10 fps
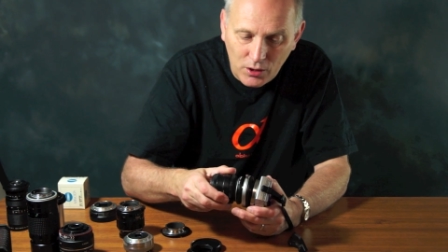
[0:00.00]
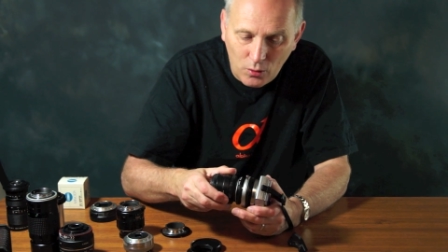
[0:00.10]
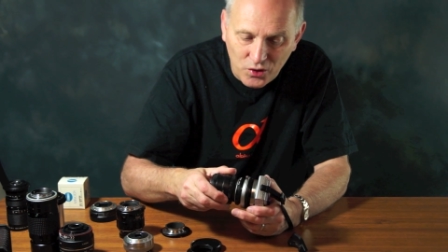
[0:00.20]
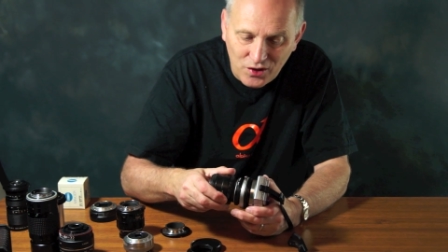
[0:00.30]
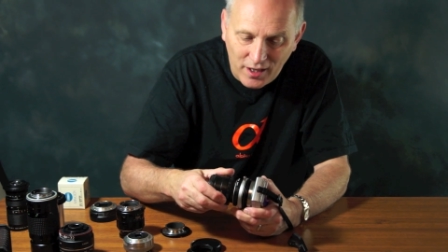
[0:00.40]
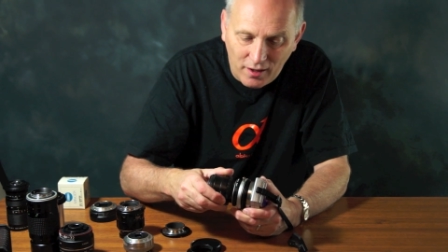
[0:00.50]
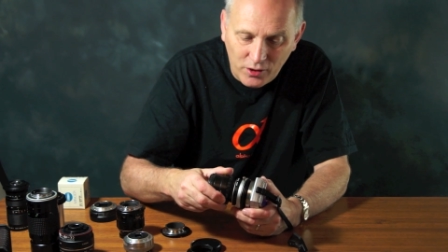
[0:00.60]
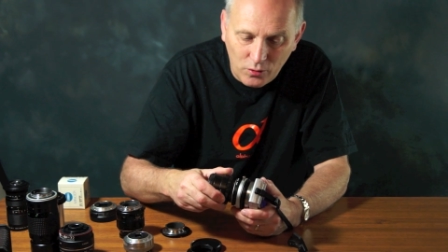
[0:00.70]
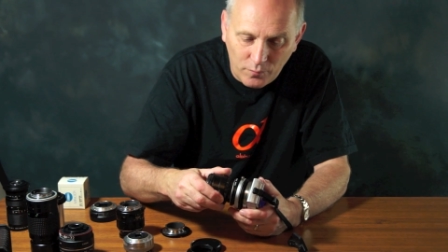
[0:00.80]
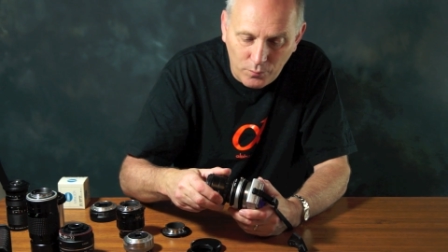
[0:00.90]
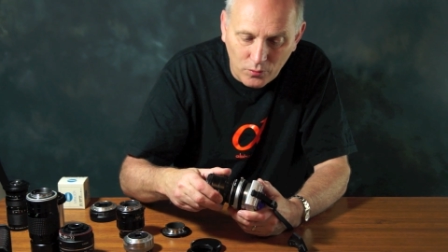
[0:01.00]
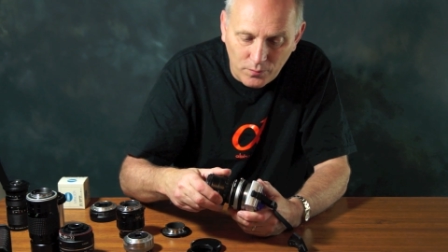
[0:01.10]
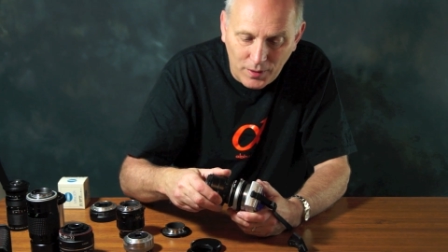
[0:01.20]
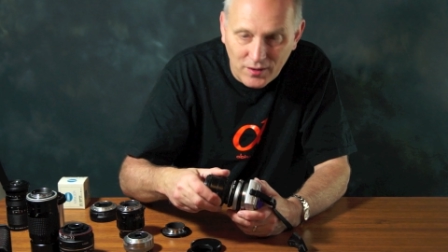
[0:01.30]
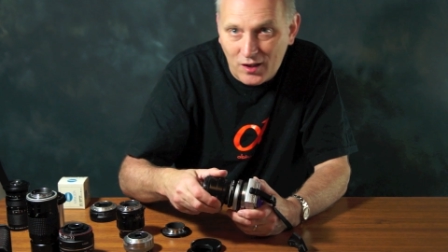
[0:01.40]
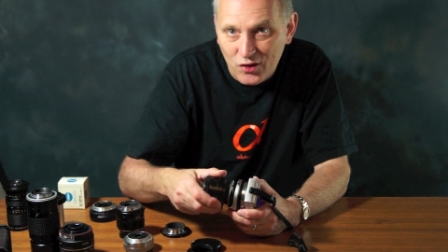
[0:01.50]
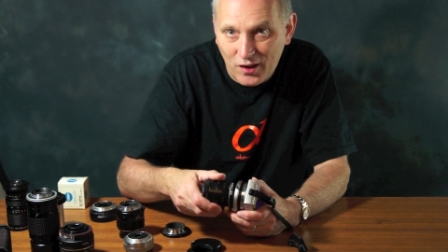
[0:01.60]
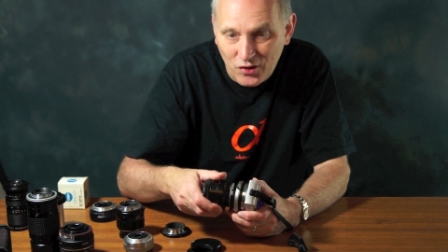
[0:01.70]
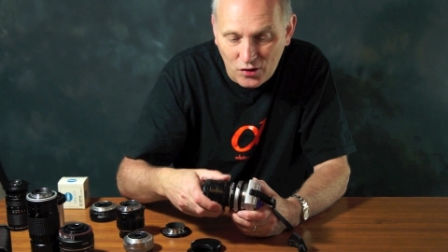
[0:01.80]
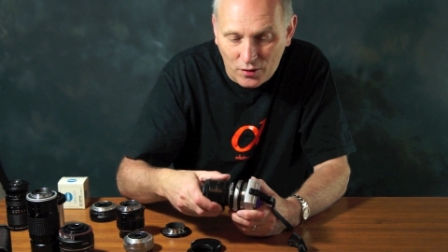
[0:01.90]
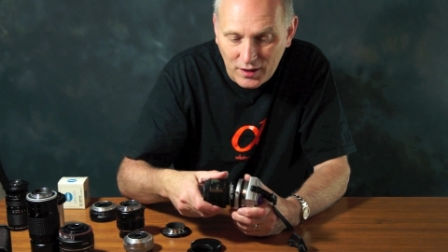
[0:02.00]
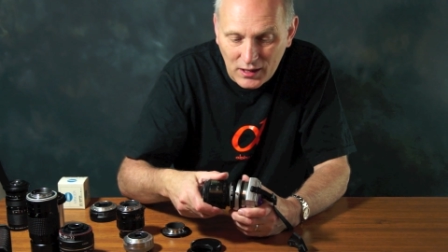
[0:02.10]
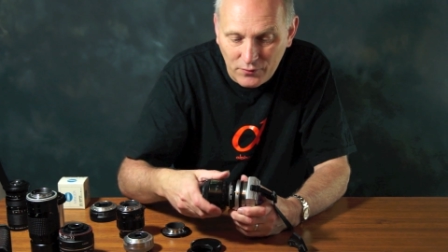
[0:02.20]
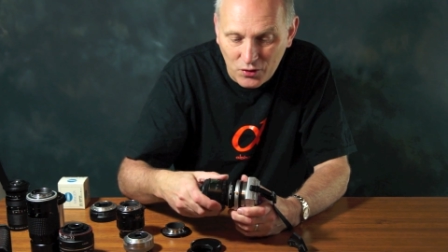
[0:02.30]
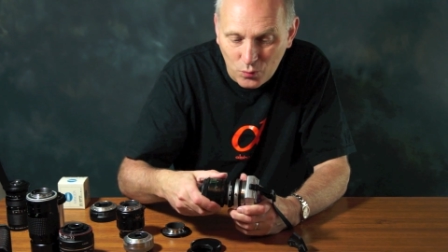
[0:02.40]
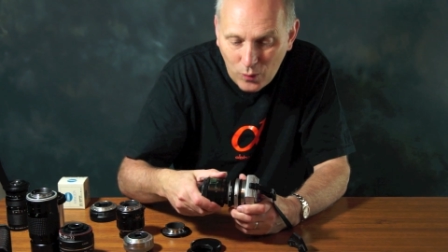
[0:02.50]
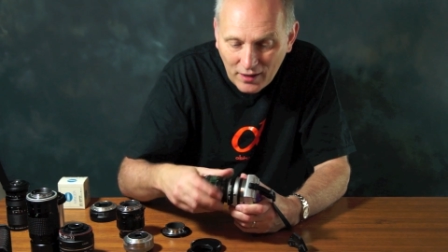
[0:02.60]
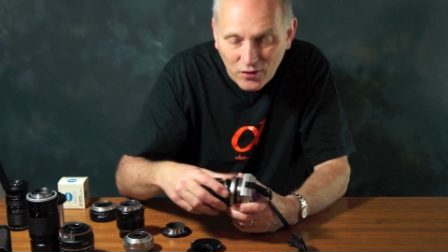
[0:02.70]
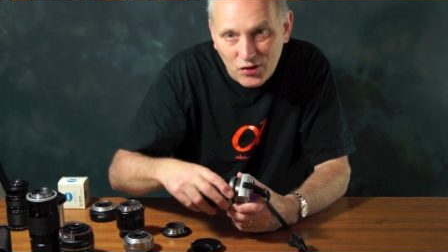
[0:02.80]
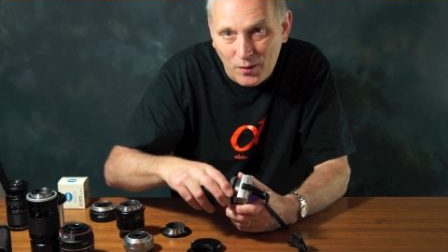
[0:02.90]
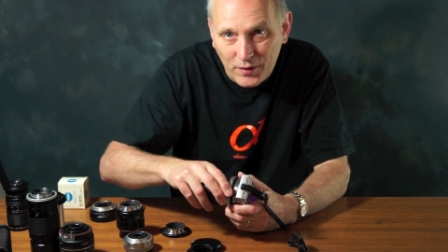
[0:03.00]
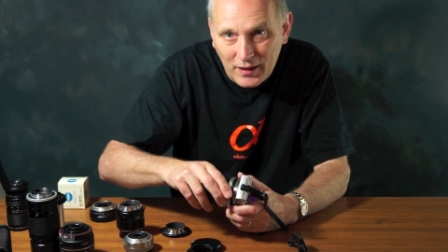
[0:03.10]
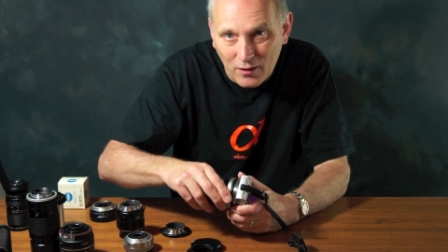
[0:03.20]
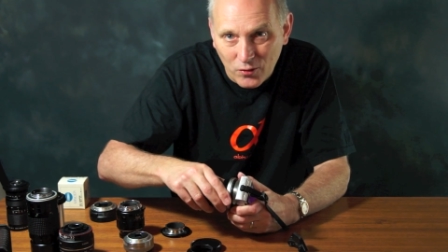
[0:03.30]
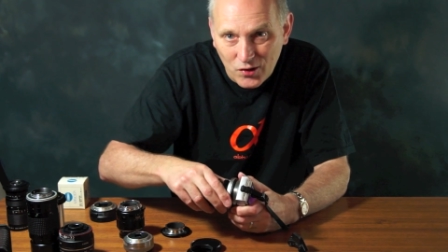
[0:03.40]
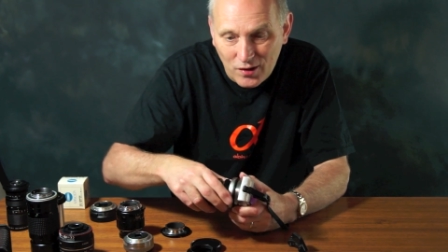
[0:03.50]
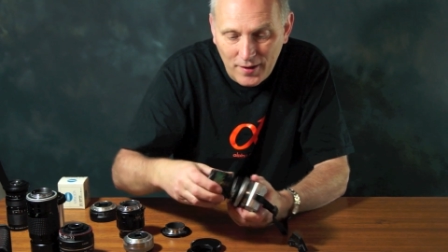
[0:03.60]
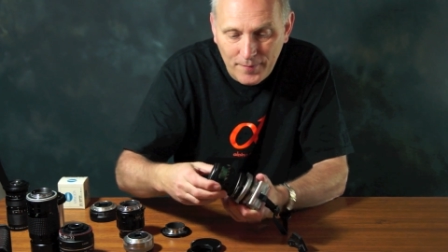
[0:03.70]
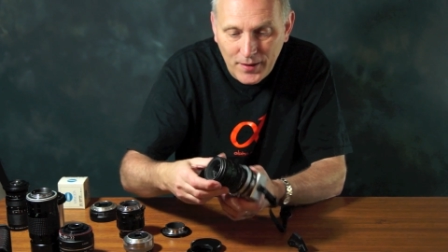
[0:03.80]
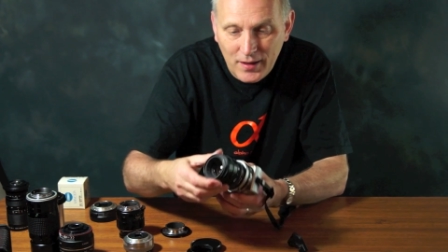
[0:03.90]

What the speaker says: because then I could have put Pentax lenses on the end of it as well as something else.